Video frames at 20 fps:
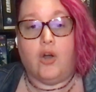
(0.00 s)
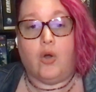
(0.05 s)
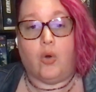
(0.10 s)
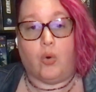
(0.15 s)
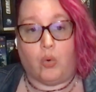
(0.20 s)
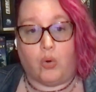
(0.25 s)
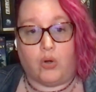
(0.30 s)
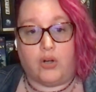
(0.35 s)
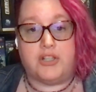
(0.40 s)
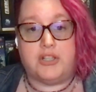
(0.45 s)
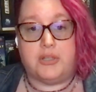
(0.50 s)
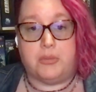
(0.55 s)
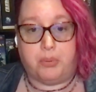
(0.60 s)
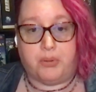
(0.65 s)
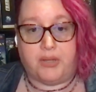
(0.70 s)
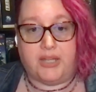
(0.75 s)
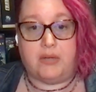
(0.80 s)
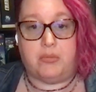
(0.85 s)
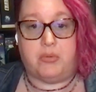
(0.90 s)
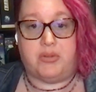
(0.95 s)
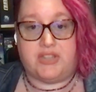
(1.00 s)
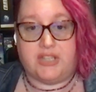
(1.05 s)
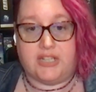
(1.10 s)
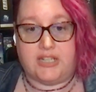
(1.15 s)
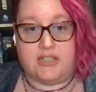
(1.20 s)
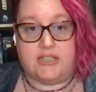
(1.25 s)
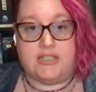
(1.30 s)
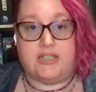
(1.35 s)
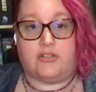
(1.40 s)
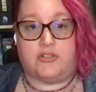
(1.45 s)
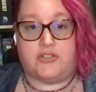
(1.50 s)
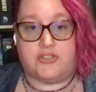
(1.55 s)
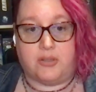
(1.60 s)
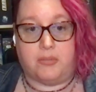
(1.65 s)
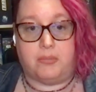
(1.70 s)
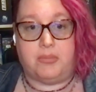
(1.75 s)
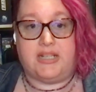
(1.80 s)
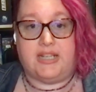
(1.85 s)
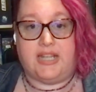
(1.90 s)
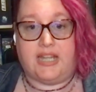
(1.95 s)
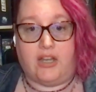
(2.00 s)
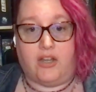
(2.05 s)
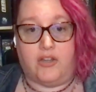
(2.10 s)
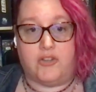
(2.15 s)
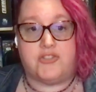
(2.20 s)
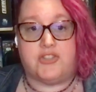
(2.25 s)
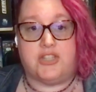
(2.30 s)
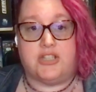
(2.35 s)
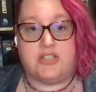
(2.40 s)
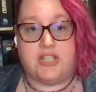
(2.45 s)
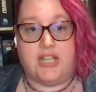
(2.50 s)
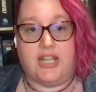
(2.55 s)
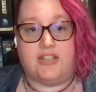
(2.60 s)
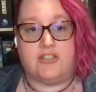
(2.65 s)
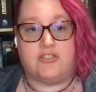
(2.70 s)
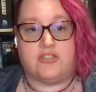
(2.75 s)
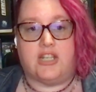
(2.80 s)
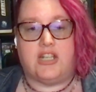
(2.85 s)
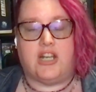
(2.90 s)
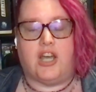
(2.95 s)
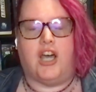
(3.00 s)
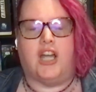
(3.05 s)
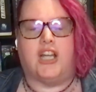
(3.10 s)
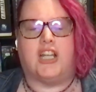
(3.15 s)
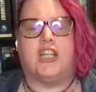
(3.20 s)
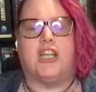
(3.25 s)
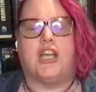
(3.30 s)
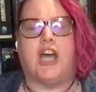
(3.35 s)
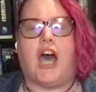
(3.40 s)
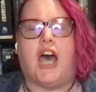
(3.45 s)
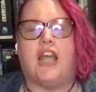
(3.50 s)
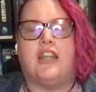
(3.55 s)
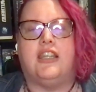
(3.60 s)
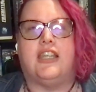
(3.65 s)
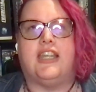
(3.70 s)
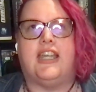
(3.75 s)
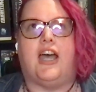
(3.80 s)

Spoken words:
or you play with Andy or somebody else that takes an ungodly